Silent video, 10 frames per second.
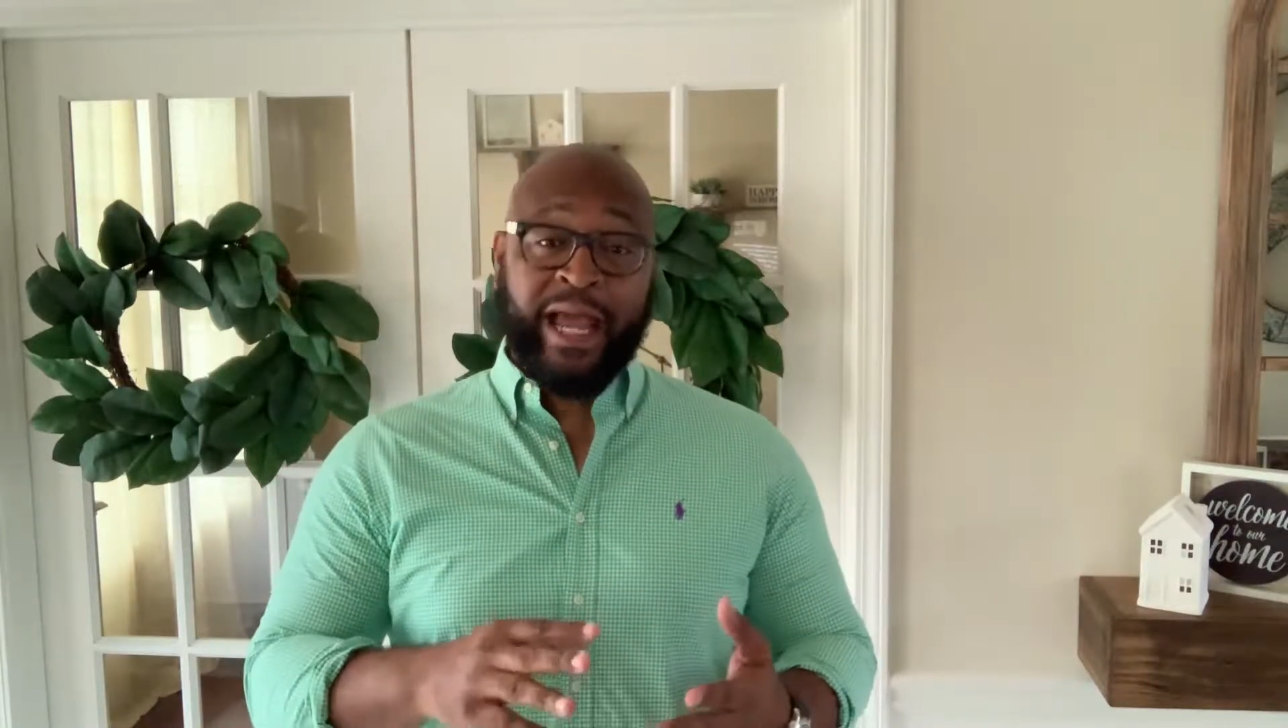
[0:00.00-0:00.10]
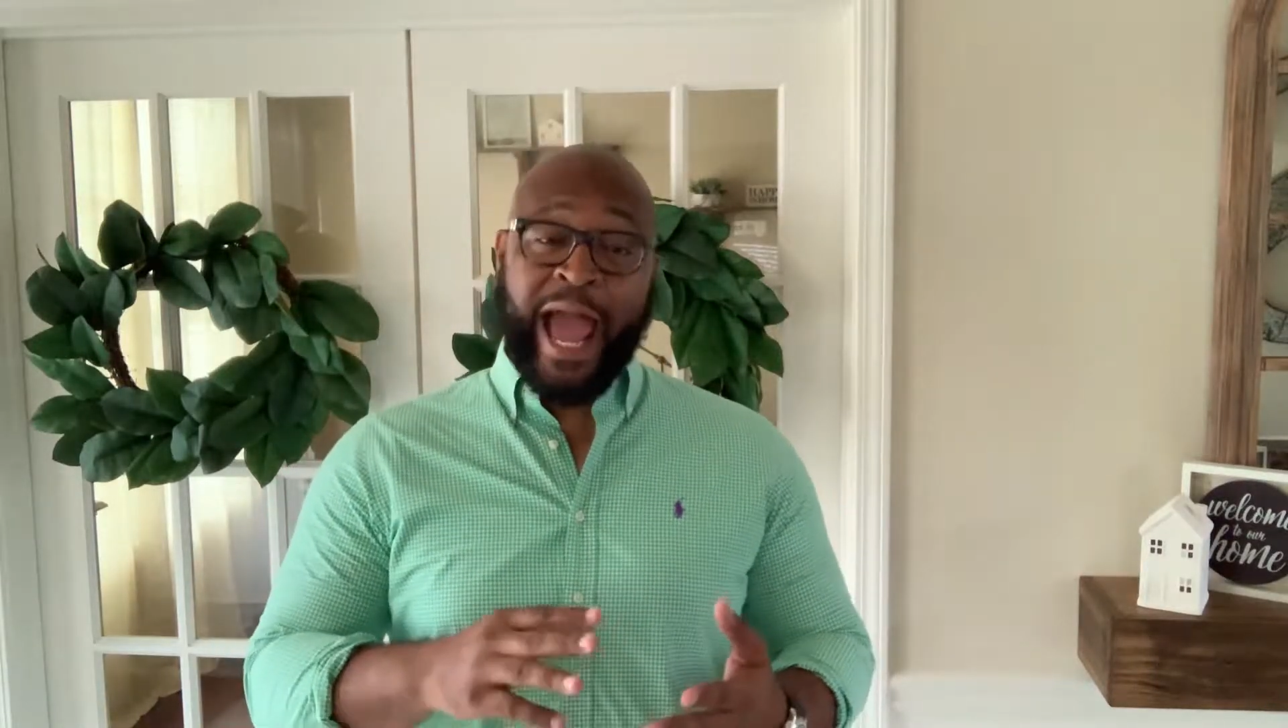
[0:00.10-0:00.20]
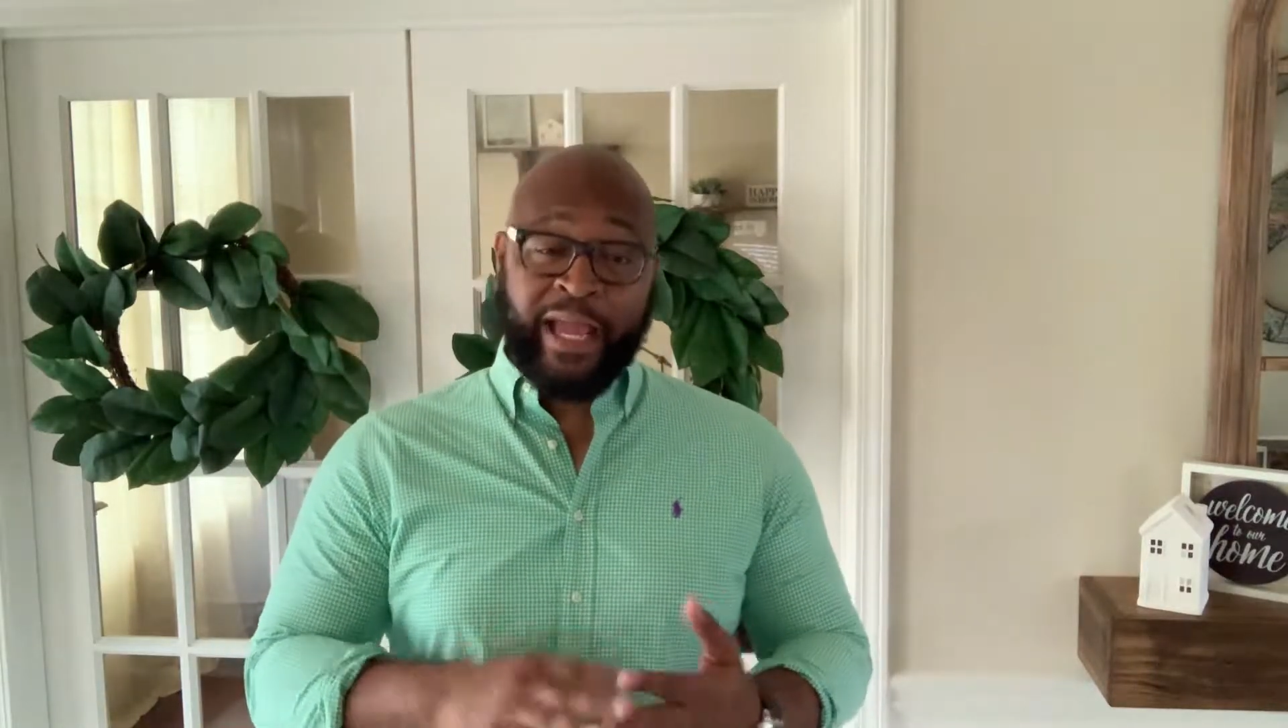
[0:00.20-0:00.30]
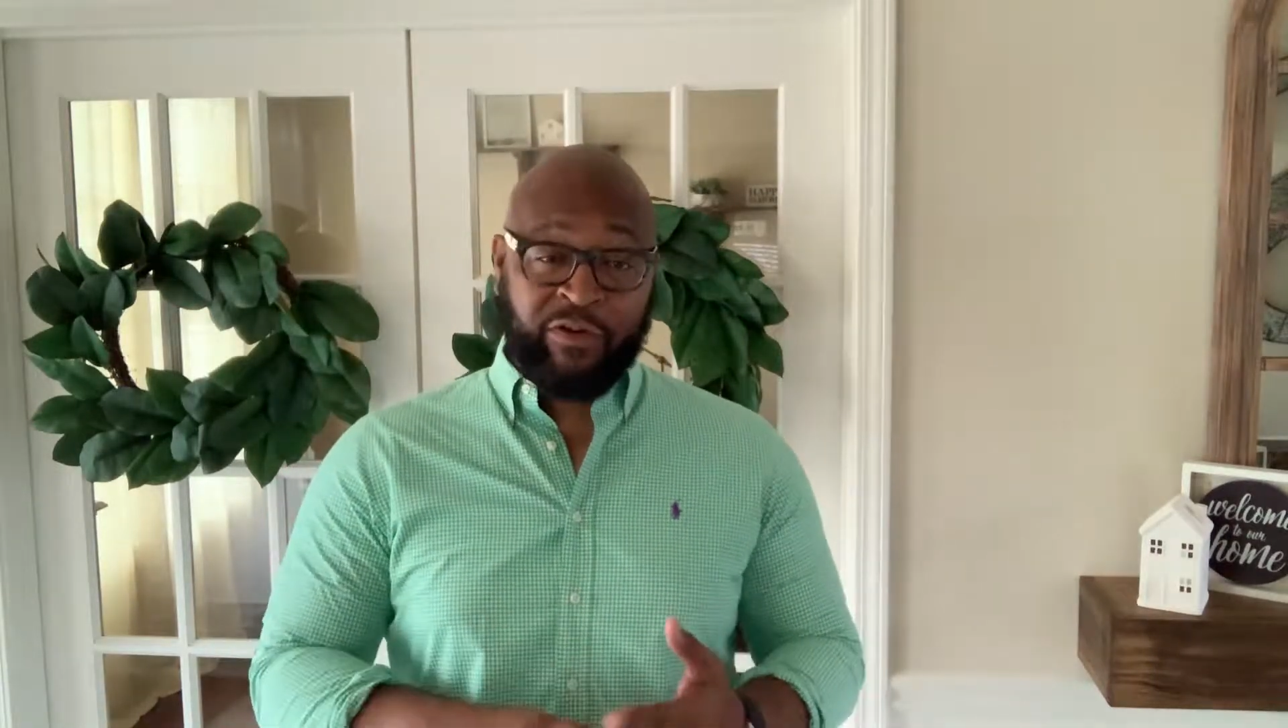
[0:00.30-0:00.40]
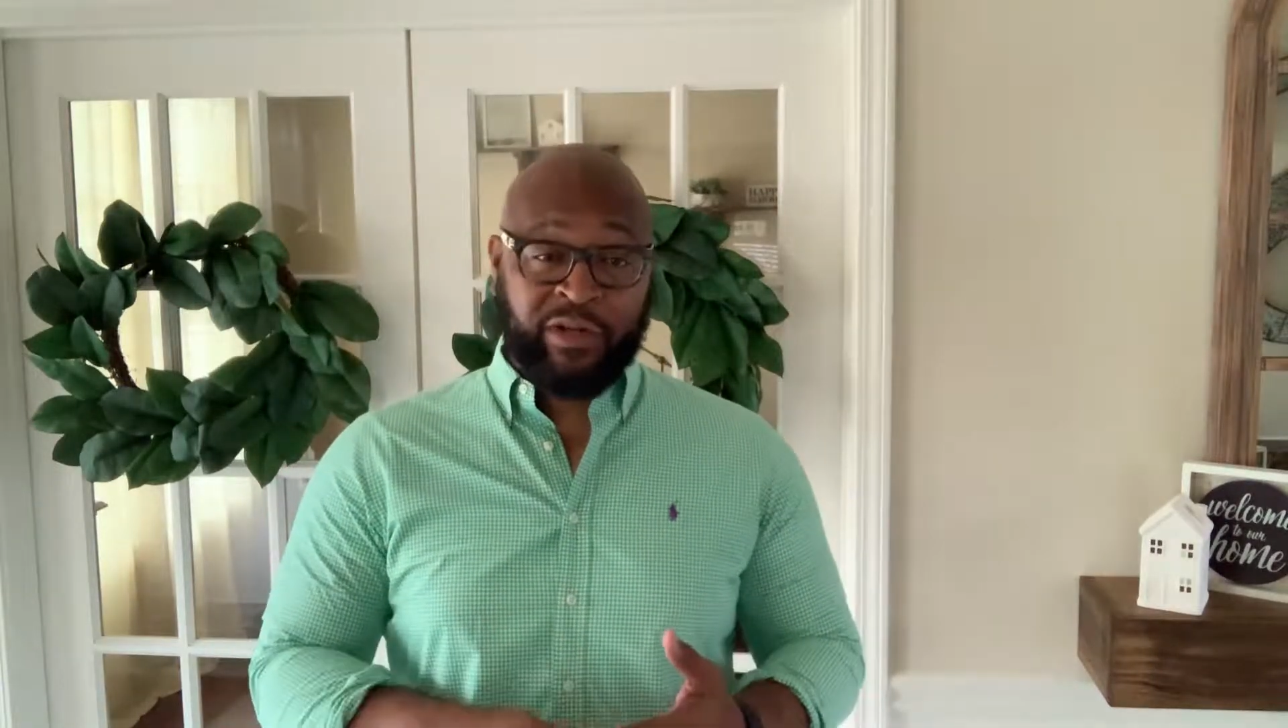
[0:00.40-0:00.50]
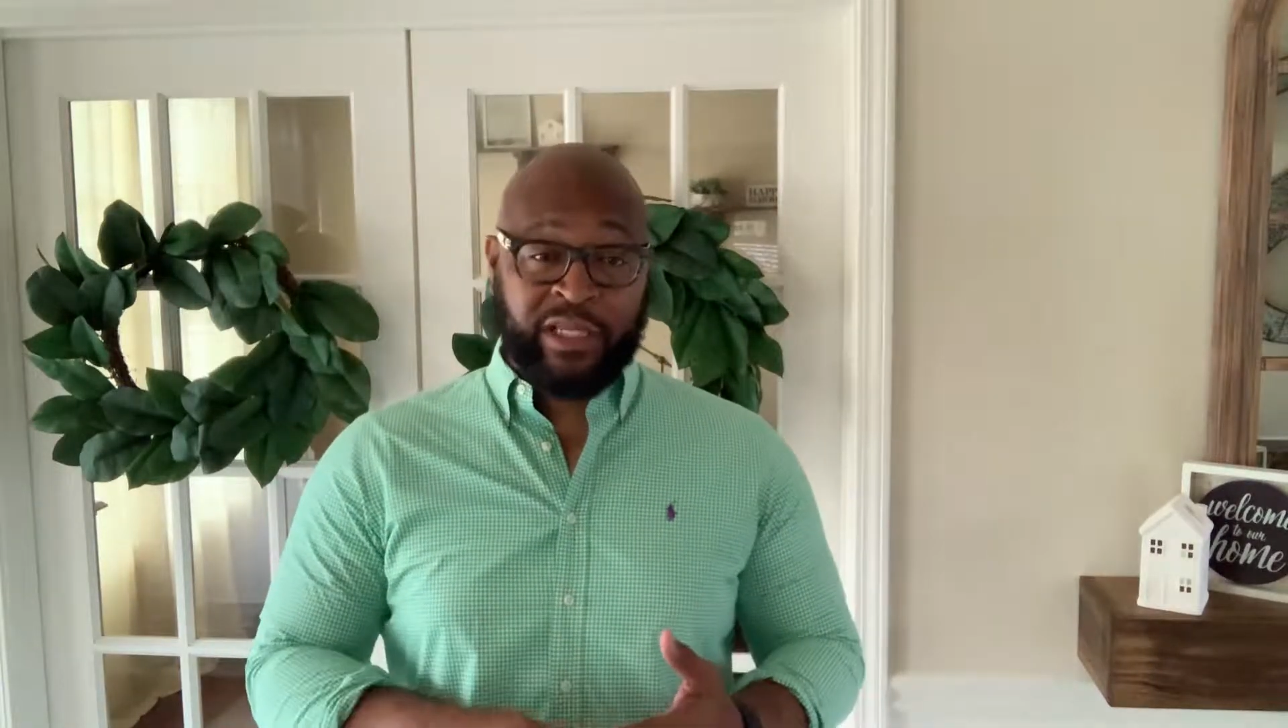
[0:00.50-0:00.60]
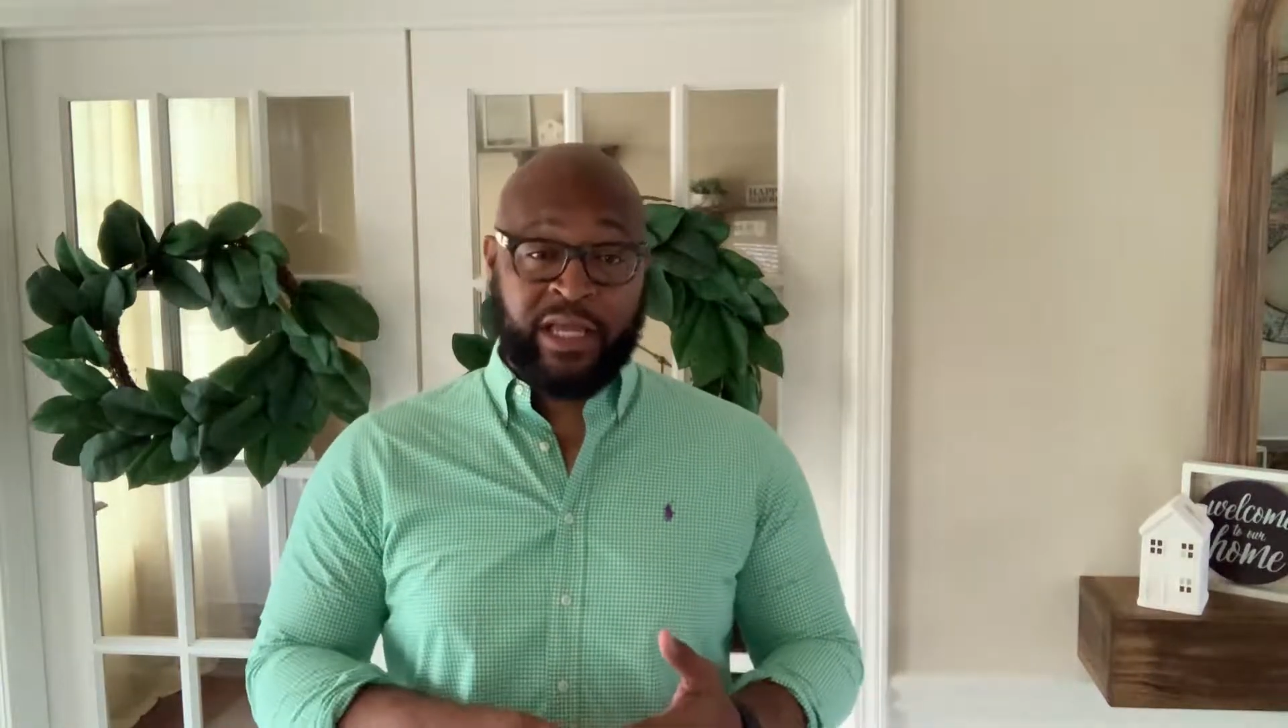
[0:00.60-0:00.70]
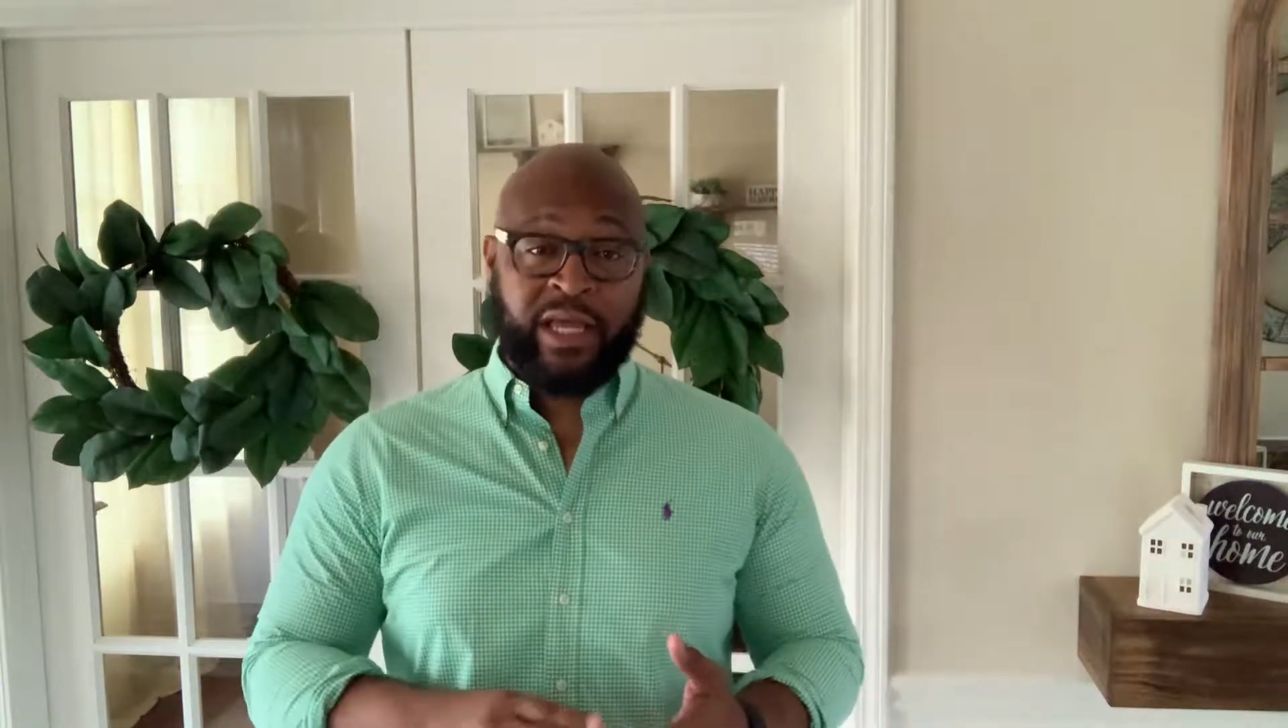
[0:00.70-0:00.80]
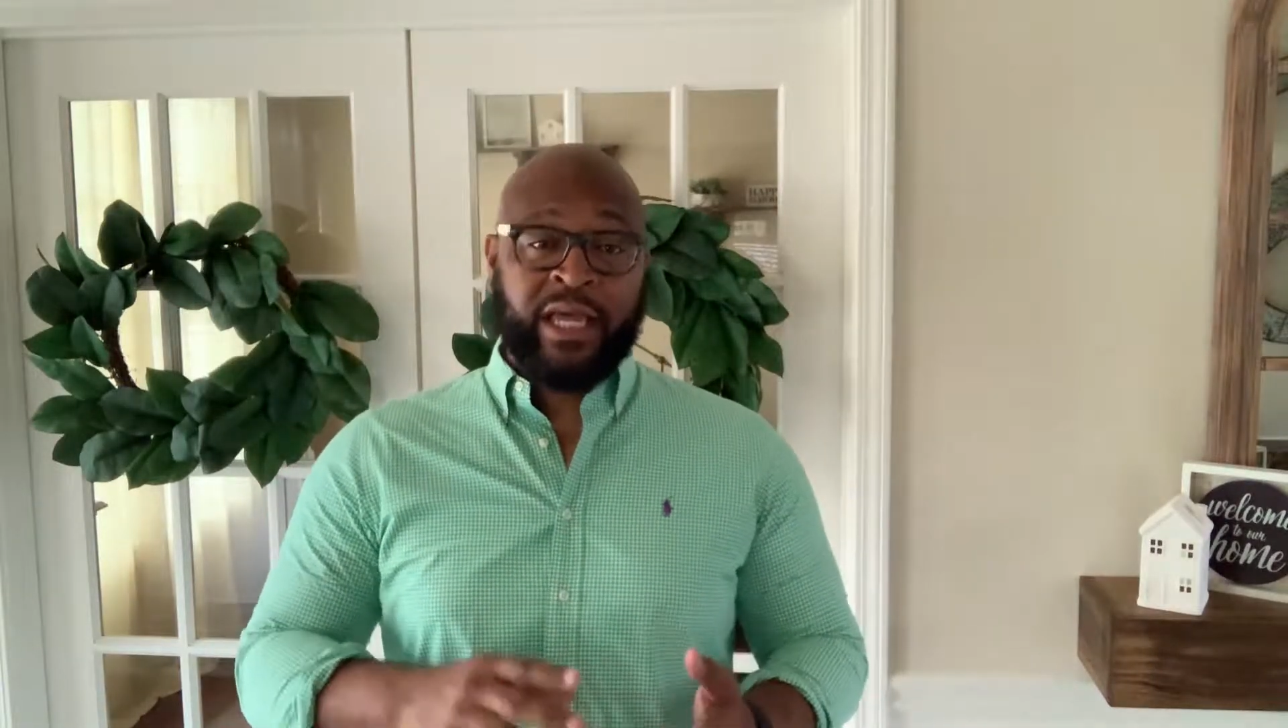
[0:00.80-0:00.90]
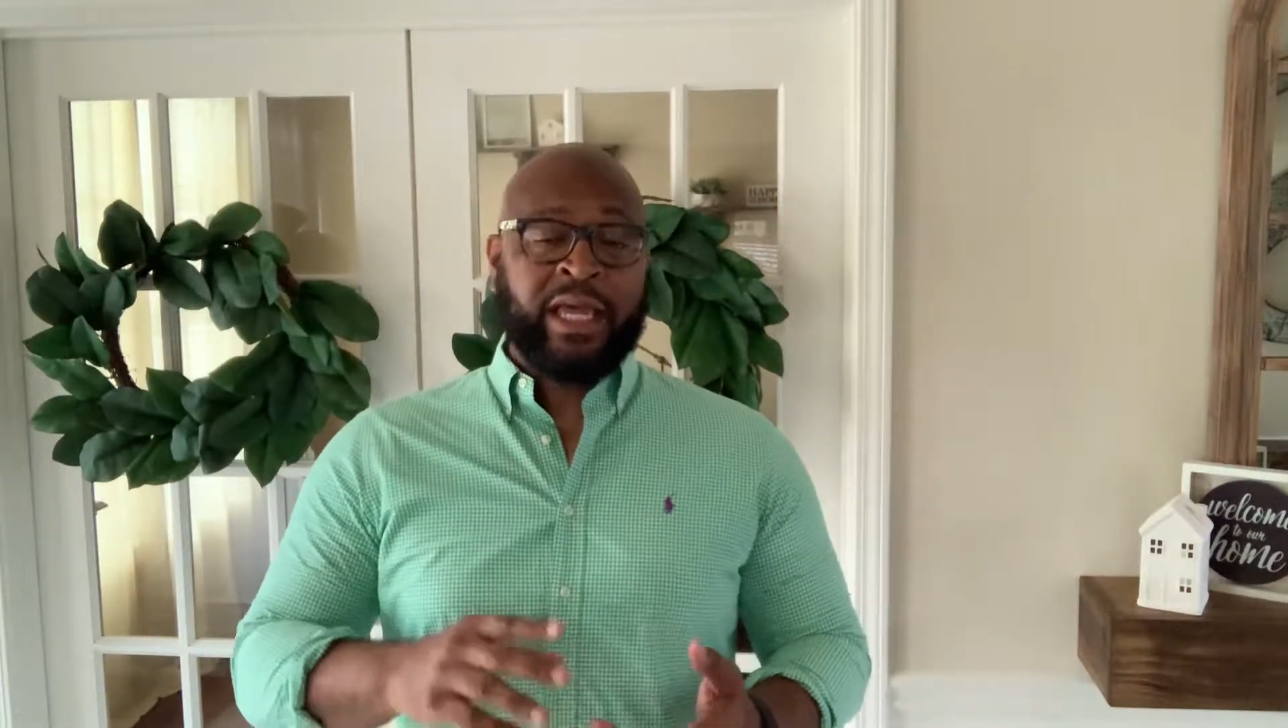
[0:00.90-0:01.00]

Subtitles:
accurately,